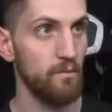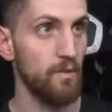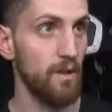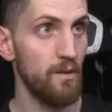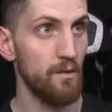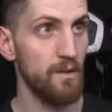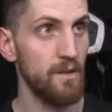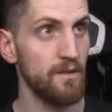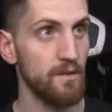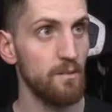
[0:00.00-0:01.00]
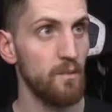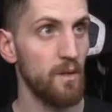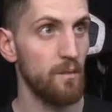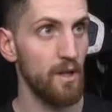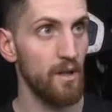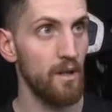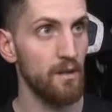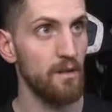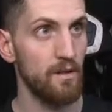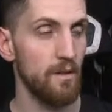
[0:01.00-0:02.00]
really want to win this and want to play hard,
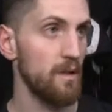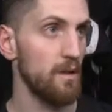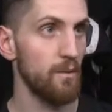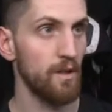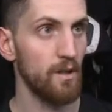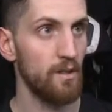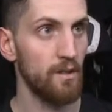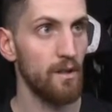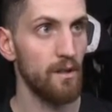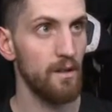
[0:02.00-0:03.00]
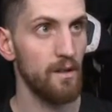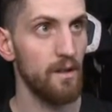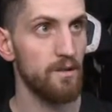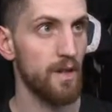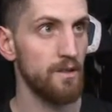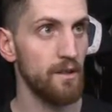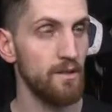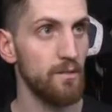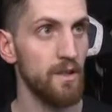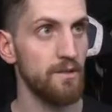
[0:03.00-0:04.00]
and we're going to go in there and try and take
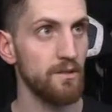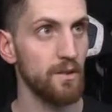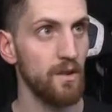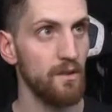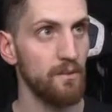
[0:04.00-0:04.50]
two wins this weekend.